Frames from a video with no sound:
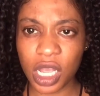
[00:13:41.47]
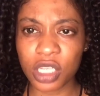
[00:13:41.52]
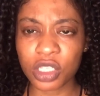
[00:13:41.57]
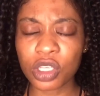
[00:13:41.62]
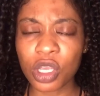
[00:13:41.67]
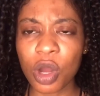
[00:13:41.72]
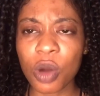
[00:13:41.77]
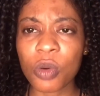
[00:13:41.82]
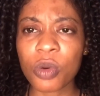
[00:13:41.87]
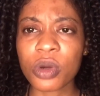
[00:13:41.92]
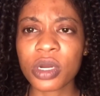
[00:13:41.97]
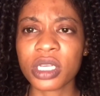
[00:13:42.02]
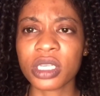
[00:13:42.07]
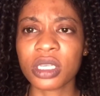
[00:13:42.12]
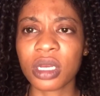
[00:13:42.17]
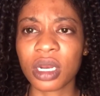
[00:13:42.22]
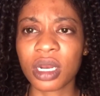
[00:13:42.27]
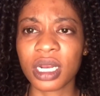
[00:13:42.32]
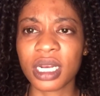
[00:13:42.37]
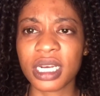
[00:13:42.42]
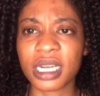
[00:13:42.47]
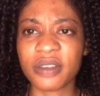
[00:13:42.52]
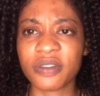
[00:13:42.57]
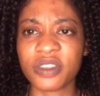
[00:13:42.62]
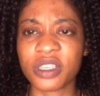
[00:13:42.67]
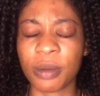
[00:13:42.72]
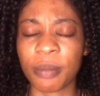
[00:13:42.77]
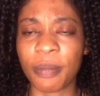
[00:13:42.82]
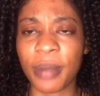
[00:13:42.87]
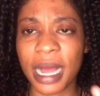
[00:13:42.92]
towel is gonna leave
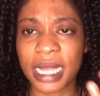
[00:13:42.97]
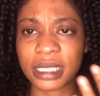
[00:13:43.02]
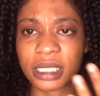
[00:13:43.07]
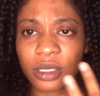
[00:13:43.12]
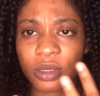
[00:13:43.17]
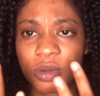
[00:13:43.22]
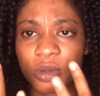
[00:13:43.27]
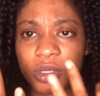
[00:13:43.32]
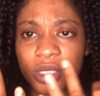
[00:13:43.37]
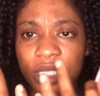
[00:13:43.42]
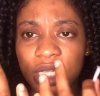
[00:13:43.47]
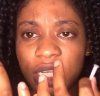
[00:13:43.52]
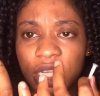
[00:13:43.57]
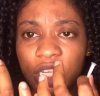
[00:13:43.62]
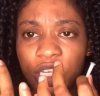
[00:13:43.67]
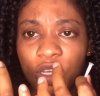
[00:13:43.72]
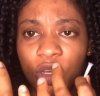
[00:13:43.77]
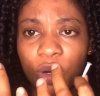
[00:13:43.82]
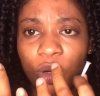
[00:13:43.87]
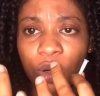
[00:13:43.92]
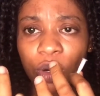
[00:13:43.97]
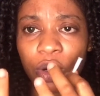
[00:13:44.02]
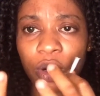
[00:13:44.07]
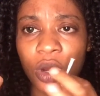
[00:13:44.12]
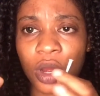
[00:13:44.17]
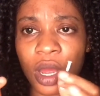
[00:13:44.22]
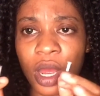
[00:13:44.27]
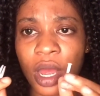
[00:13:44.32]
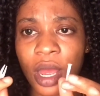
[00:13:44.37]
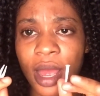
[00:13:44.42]
some particles in your
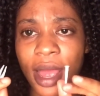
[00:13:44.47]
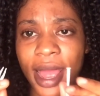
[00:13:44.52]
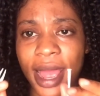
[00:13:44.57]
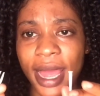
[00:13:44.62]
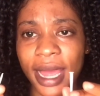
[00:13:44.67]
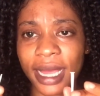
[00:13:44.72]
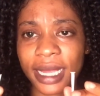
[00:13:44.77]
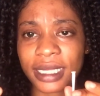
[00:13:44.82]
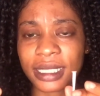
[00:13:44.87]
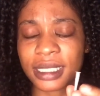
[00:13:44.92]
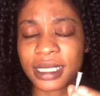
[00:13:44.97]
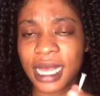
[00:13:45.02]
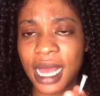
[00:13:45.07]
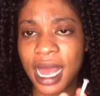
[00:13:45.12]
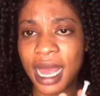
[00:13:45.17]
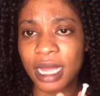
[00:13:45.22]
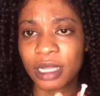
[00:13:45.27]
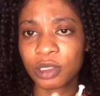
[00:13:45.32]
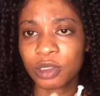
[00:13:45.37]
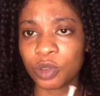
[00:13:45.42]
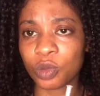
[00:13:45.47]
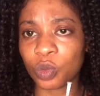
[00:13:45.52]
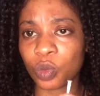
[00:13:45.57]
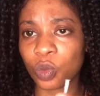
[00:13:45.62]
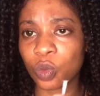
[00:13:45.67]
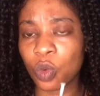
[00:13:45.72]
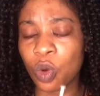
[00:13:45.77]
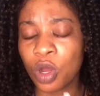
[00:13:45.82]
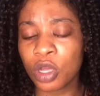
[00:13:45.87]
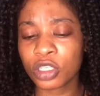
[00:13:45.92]
hands, and
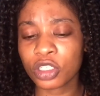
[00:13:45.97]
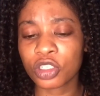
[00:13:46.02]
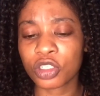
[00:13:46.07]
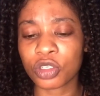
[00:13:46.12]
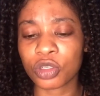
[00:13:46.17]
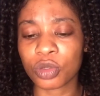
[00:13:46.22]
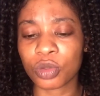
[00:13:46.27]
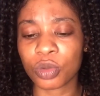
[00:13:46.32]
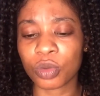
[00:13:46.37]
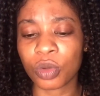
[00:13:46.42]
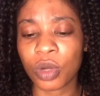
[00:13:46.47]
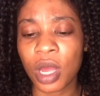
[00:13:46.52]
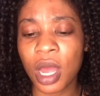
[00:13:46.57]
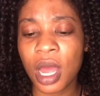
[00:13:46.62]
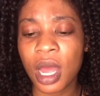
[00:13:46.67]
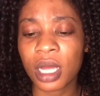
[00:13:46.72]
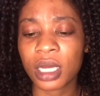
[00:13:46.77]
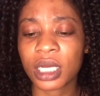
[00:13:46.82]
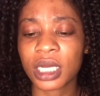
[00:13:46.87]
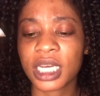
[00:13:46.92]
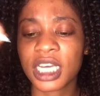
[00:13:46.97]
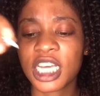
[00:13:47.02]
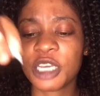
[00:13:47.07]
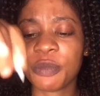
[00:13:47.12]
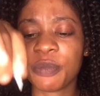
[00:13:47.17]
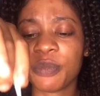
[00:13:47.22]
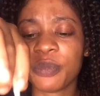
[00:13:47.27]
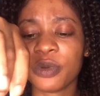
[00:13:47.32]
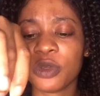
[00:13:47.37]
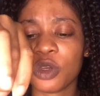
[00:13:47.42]
once you
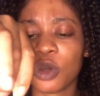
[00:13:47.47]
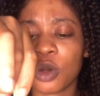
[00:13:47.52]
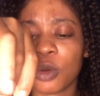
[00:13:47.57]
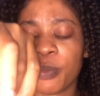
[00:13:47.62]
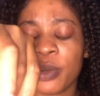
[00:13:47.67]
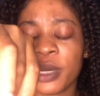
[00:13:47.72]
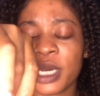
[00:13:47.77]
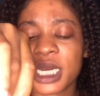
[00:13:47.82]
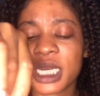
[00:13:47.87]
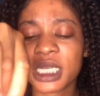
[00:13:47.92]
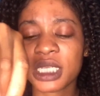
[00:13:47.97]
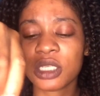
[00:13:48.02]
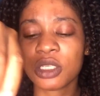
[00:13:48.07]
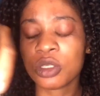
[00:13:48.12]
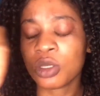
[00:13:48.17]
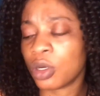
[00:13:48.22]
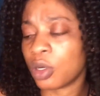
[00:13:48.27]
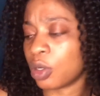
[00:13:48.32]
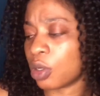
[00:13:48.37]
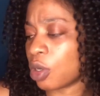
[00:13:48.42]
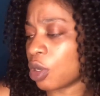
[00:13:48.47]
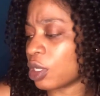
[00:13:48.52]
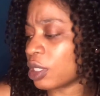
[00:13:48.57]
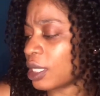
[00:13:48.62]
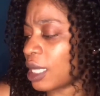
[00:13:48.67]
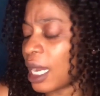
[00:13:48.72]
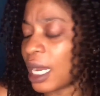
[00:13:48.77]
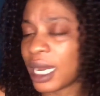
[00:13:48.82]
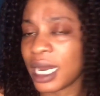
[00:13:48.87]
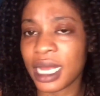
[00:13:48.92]
place your
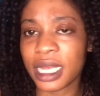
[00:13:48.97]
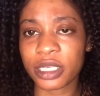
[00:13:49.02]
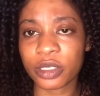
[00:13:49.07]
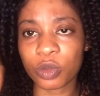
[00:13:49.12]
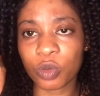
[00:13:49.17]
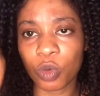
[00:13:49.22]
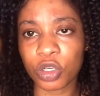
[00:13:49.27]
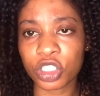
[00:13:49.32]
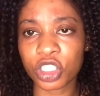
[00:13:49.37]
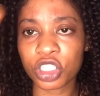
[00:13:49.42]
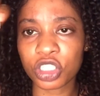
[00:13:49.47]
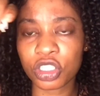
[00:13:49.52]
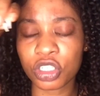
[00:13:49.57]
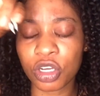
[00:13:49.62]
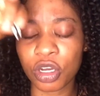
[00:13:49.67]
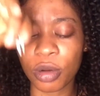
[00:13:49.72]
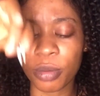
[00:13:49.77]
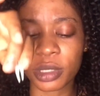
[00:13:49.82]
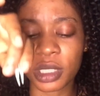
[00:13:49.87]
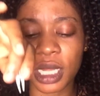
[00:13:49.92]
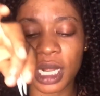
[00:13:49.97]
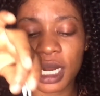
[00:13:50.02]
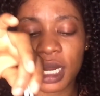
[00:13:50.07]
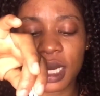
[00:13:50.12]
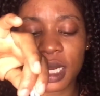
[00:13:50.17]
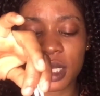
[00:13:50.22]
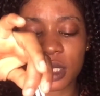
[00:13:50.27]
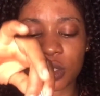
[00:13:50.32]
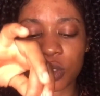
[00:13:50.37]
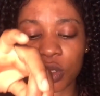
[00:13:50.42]
washed contact
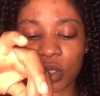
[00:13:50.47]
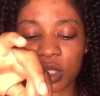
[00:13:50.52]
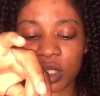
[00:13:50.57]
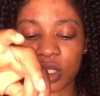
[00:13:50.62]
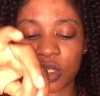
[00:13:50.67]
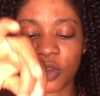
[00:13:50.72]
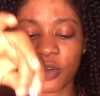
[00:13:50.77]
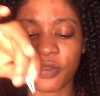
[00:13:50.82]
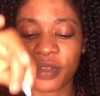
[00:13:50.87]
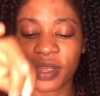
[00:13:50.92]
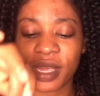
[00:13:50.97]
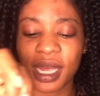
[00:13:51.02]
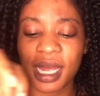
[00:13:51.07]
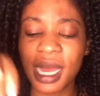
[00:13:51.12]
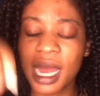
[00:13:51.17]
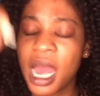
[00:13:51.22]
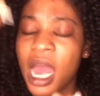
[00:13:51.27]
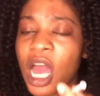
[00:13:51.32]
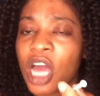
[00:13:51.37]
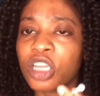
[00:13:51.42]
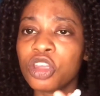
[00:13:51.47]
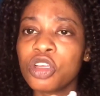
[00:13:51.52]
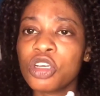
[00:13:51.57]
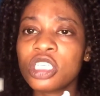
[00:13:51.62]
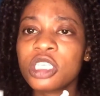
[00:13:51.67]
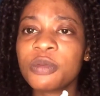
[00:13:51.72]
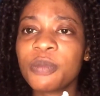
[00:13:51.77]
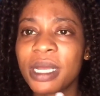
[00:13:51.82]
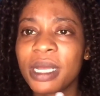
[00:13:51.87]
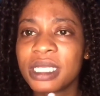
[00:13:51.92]
lens on your finger,
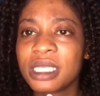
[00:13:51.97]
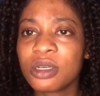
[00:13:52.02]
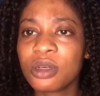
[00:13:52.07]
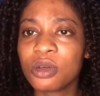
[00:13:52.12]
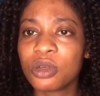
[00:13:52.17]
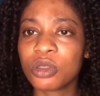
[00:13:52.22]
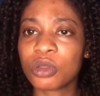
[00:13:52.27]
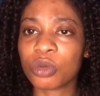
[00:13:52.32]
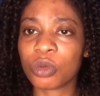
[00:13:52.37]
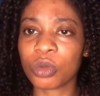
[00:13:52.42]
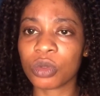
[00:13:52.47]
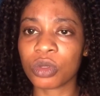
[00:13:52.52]
those particles